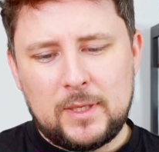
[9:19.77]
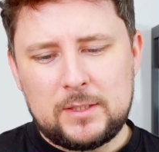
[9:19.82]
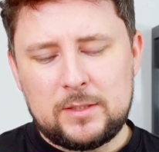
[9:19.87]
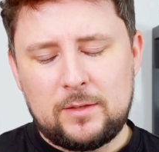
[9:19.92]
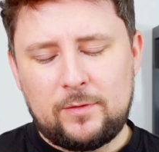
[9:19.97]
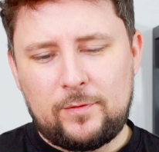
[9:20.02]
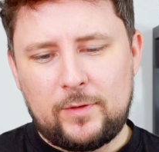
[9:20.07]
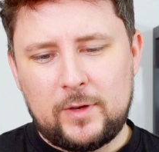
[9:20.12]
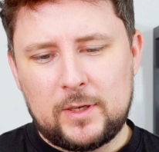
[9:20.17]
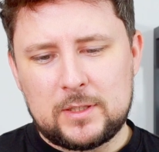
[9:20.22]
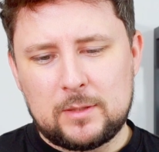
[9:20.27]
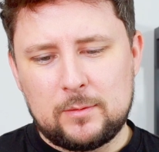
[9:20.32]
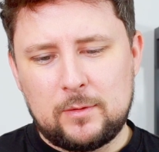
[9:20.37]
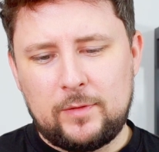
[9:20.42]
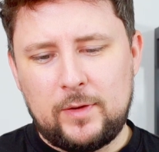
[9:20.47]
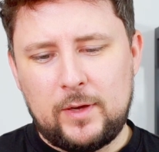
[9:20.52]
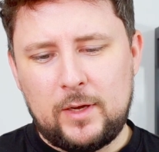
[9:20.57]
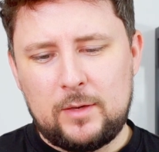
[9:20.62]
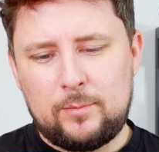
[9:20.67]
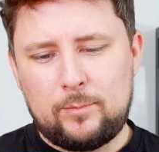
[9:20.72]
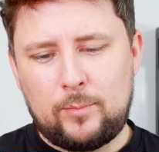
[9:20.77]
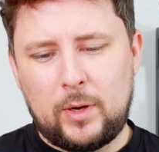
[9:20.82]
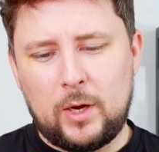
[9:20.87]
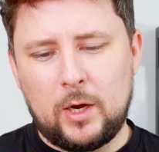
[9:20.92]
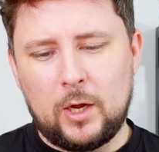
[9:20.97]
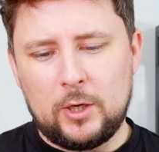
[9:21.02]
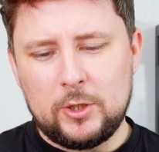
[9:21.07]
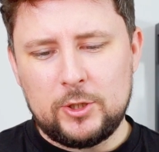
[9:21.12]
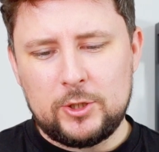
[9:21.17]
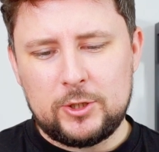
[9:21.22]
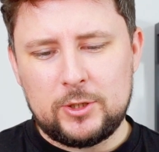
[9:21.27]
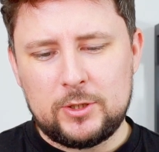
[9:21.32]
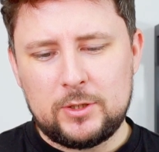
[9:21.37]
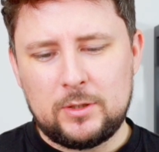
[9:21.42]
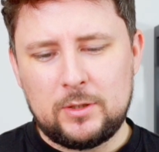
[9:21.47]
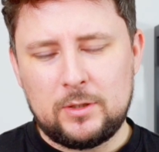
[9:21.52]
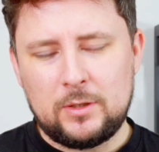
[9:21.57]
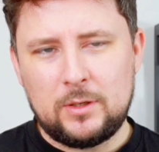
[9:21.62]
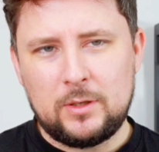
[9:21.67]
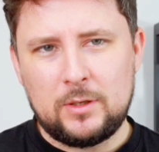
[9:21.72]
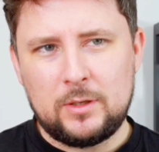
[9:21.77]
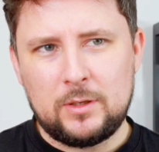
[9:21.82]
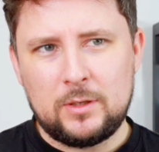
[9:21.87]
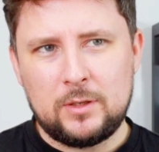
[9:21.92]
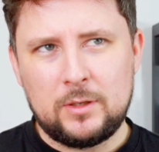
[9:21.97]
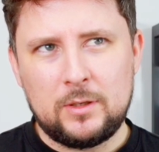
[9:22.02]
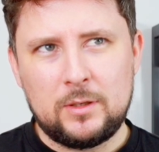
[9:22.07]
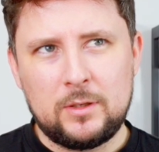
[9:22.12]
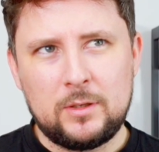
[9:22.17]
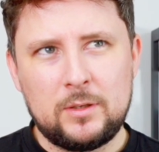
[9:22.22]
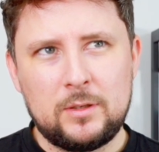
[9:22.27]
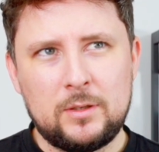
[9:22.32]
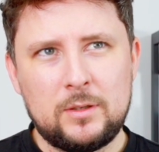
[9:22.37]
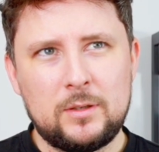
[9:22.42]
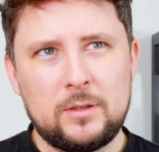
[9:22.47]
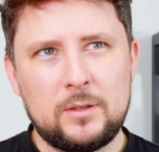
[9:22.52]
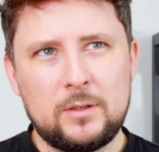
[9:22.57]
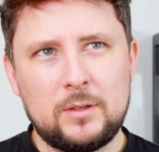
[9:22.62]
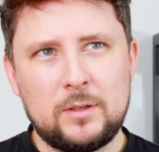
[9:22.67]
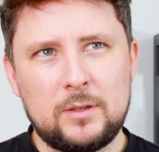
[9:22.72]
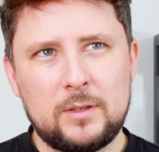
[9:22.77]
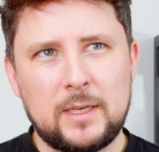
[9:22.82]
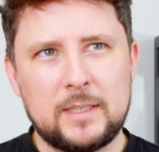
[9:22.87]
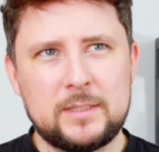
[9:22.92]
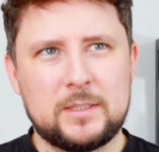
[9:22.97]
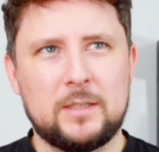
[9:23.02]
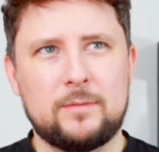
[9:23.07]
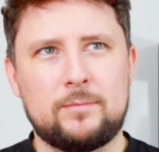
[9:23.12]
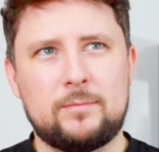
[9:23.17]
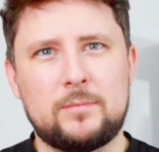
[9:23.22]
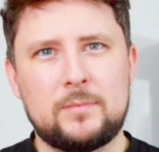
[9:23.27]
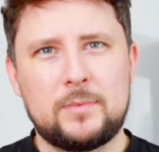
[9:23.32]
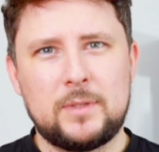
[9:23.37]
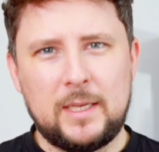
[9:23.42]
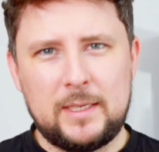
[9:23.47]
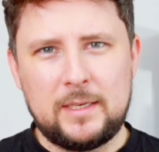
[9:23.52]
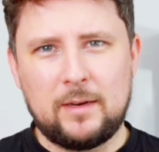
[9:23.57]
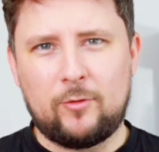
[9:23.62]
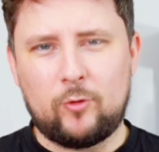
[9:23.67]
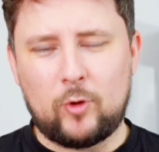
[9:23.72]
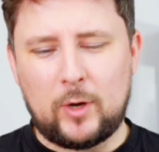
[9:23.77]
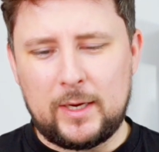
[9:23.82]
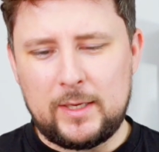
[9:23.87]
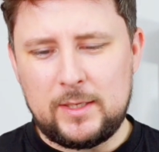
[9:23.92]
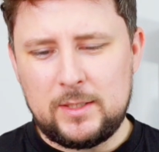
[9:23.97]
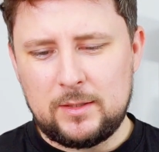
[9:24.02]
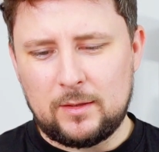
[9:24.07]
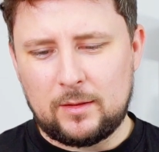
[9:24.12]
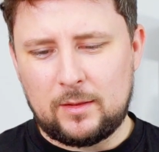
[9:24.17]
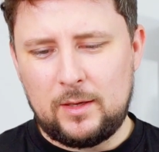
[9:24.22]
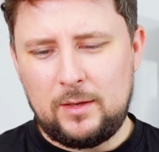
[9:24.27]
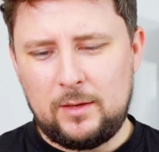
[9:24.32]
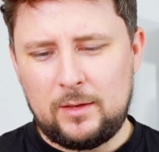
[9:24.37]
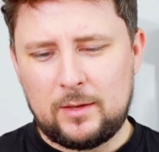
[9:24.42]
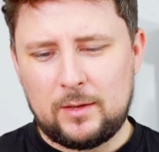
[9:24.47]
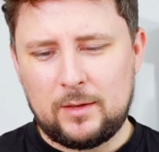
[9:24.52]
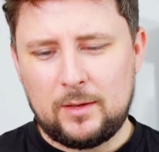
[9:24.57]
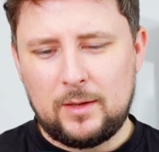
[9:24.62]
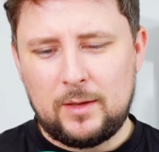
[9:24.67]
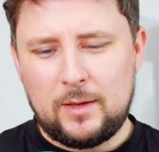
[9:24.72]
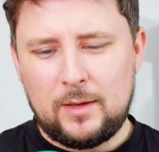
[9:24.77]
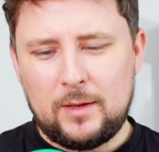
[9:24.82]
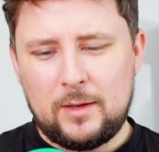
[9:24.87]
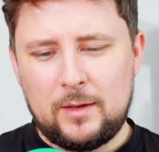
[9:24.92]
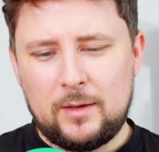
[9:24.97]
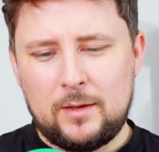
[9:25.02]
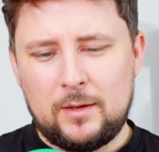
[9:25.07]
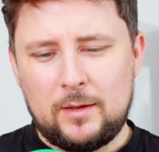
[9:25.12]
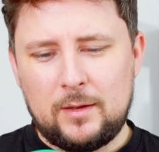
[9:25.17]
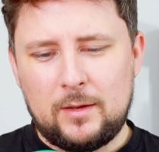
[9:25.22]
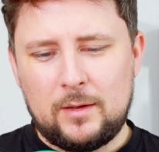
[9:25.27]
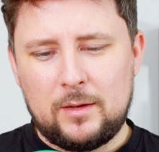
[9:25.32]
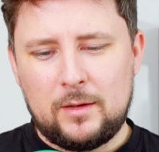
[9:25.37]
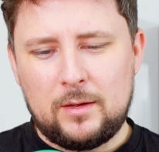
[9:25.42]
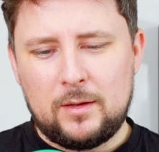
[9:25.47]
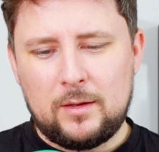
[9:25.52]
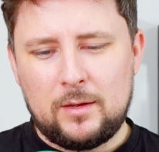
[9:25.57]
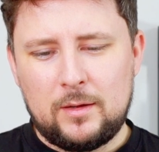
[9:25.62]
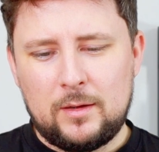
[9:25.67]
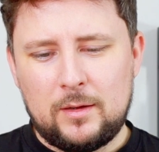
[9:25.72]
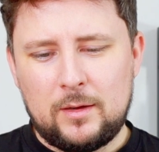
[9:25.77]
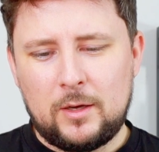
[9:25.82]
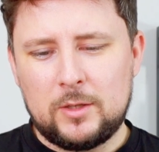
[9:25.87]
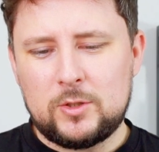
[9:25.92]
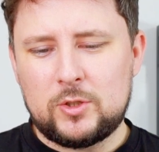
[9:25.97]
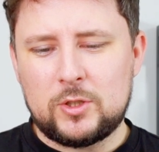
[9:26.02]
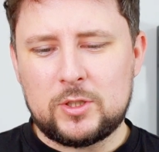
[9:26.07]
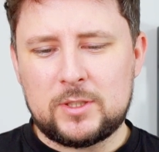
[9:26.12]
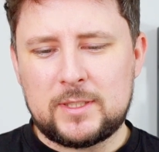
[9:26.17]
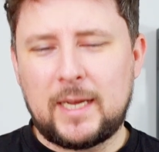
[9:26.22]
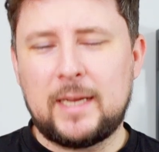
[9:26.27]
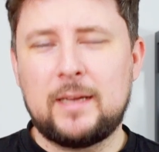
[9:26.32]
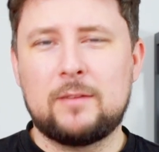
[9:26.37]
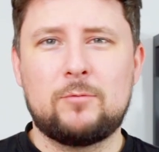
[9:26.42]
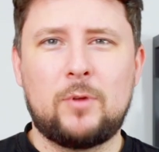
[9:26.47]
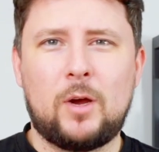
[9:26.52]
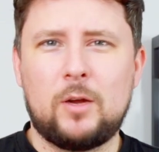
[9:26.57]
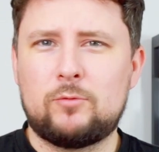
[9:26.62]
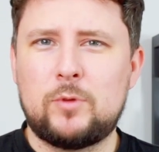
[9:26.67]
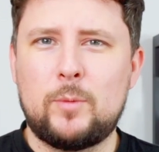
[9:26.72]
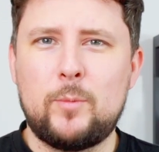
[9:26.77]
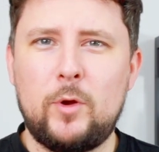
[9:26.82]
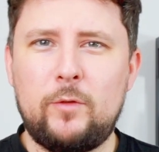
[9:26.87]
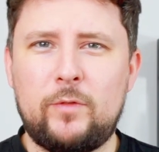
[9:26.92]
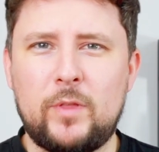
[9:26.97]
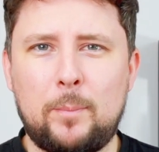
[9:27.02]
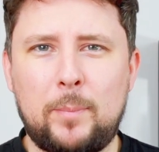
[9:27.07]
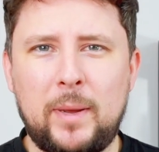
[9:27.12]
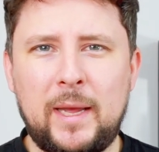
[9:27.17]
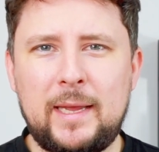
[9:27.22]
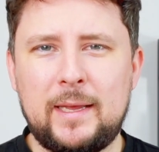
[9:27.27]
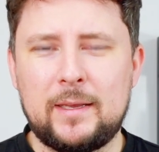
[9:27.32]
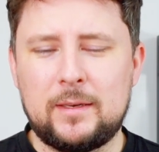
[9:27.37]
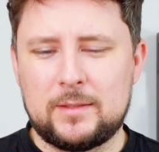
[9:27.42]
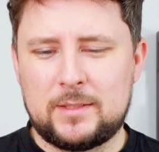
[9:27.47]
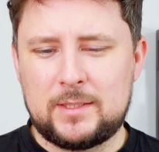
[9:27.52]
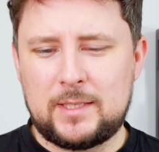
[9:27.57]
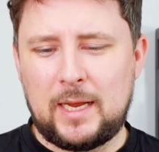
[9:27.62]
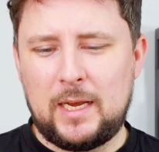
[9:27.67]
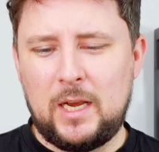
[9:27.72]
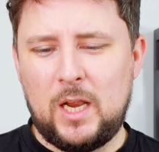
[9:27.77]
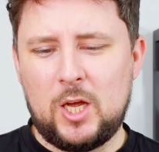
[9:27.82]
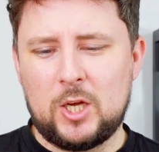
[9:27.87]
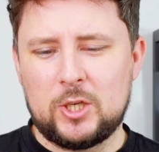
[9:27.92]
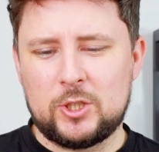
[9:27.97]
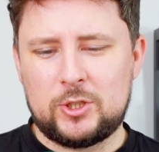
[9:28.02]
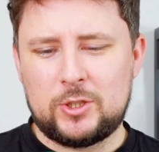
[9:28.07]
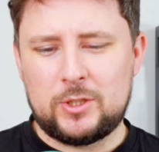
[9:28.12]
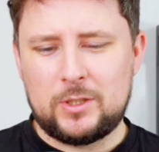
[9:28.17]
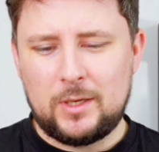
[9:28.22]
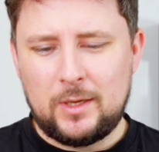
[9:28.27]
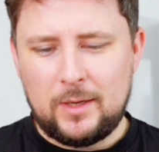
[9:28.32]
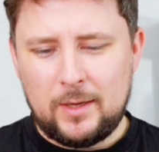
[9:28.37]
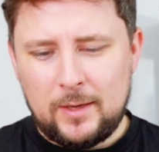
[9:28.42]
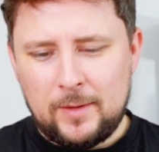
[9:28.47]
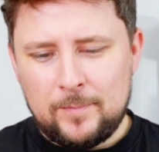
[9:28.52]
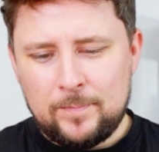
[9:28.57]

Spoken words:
That's the first time I've heard plush as a, in a phrase, I think. I'd remove the P and say lush.